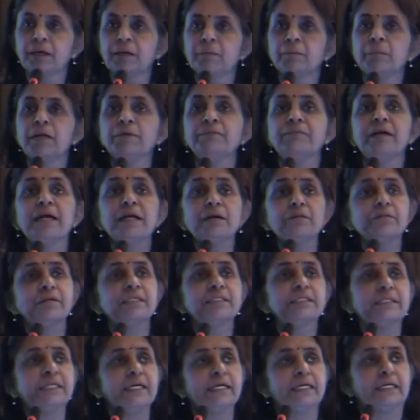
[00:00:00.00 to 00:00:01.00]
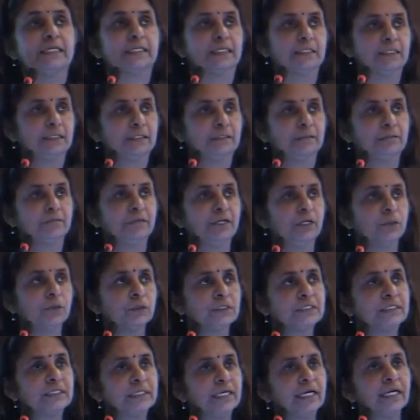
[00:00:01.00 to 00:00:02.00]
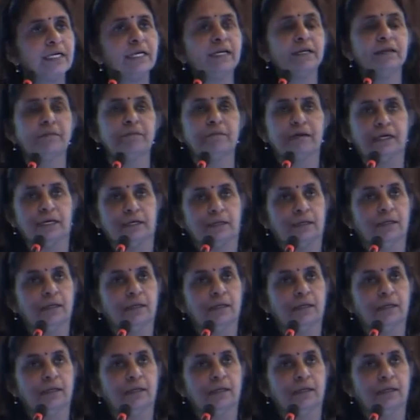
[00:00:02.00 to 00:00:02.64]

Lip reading: But where do we see it? We don't see it anywhere.